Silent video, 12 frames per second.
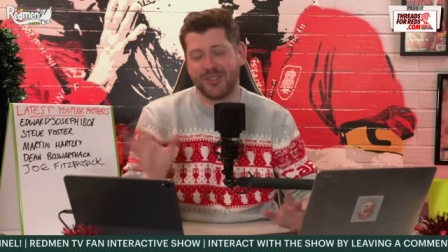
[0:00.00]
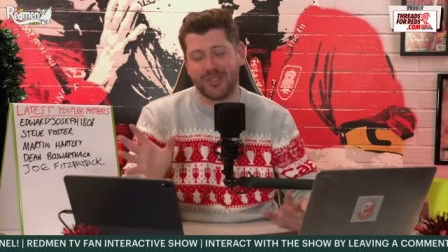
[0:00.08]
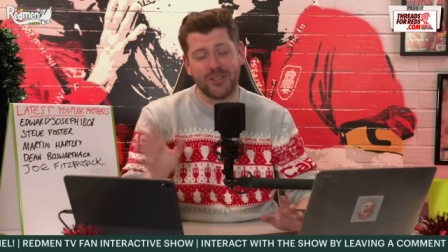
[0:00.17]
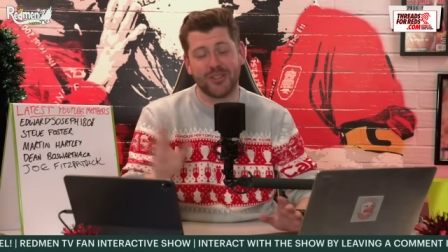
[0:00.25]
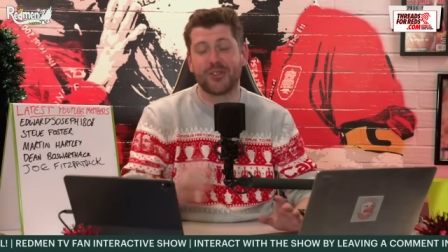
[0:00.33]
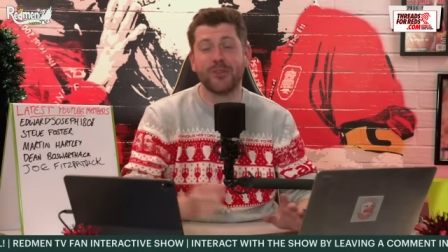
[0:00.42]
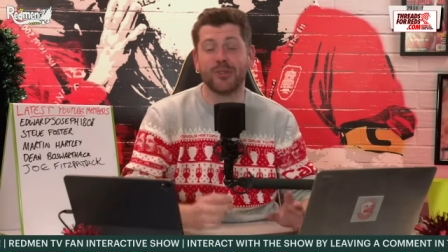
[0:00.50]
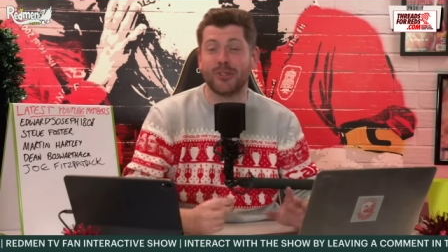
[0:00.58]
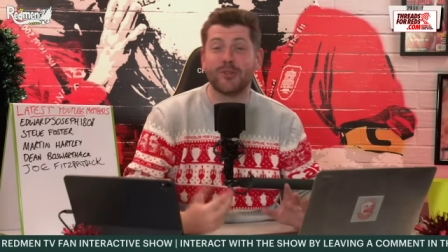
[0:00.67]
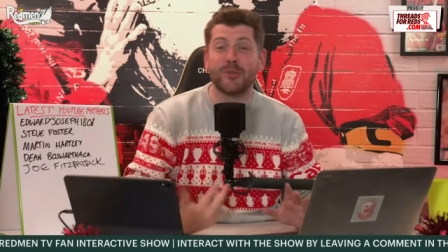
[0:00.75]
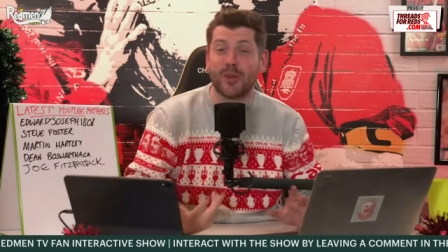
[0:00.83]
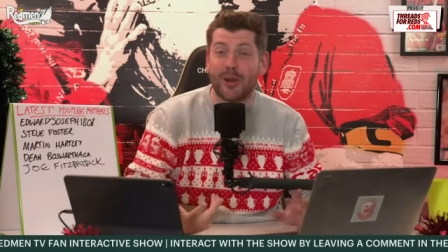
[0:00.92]
which is just cool
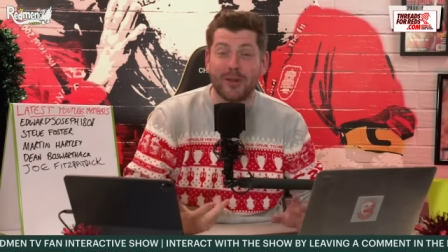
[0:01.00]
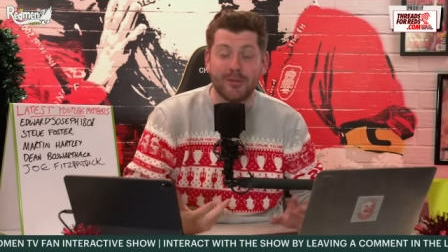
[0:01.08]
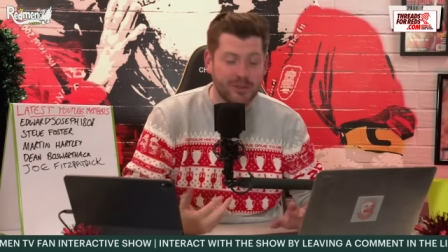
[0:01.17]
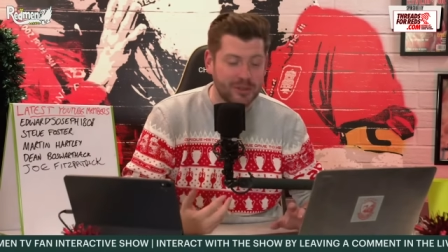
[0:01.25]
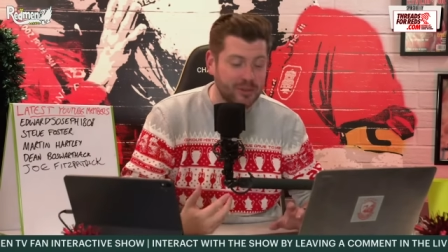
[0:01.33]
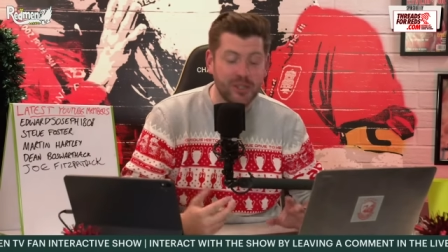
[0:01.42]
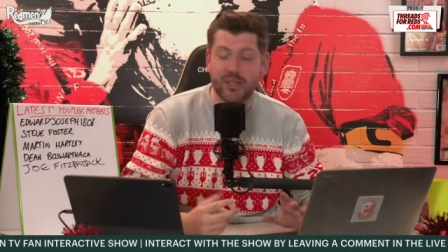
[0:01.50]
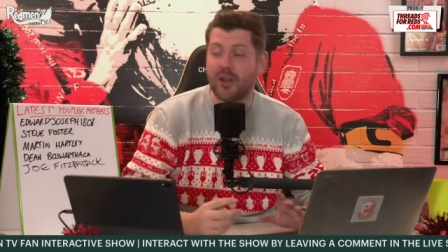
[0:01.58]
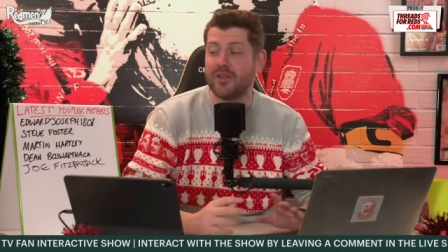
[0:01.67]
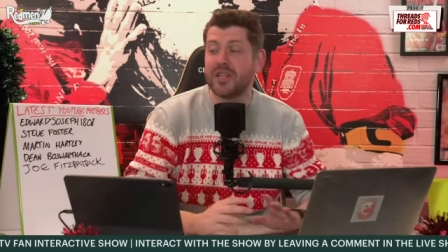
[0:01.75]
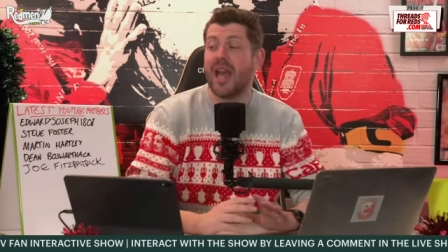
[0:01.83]
stuff. So we got him doing the voiceovers.